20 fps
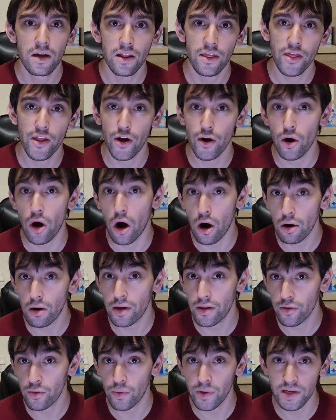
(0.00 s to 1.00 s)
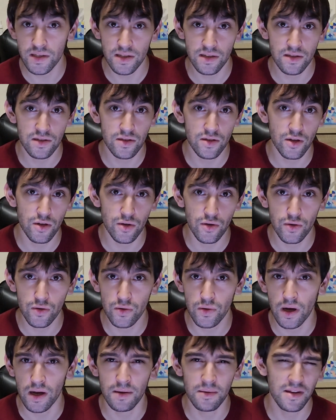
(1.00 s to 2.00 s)
There are other reasons
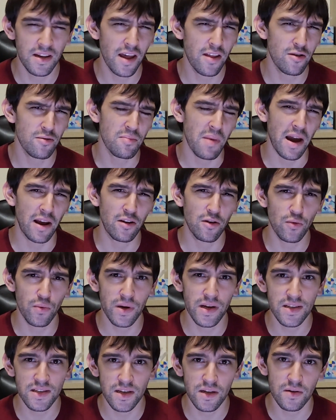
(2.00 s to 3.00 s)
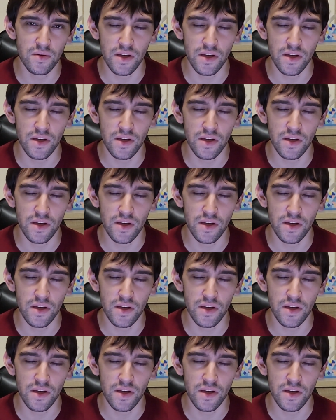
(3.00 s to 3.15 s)
too. Another minor reason